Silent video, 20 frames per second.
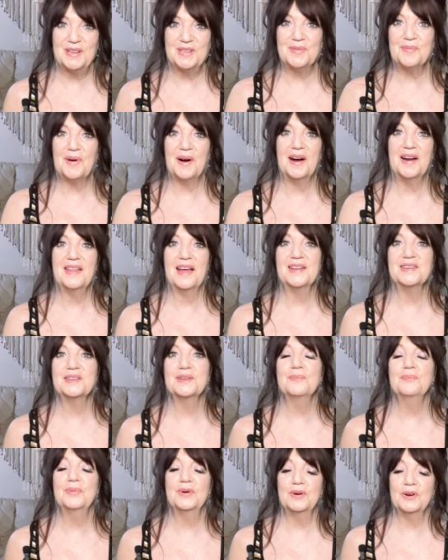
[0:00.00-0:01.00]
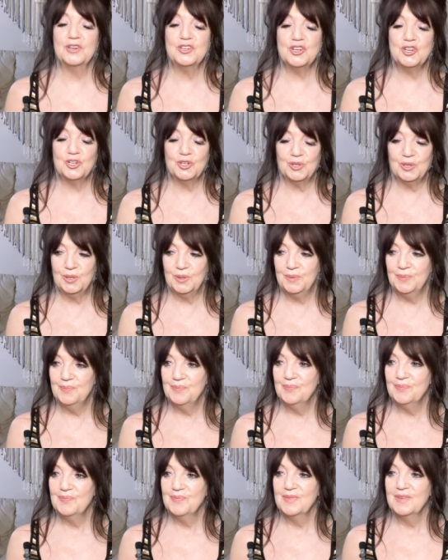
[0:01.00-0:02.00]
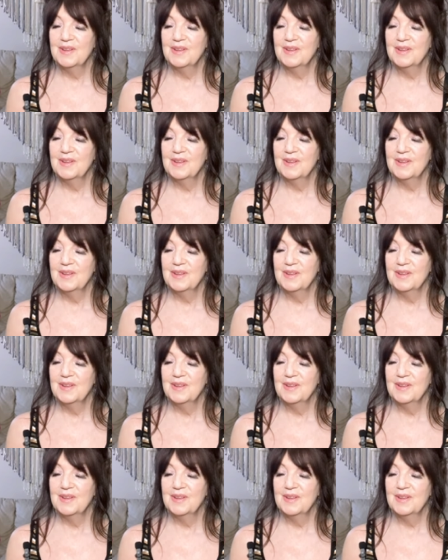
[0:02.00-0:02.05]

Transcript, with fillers: That's part of that spiritual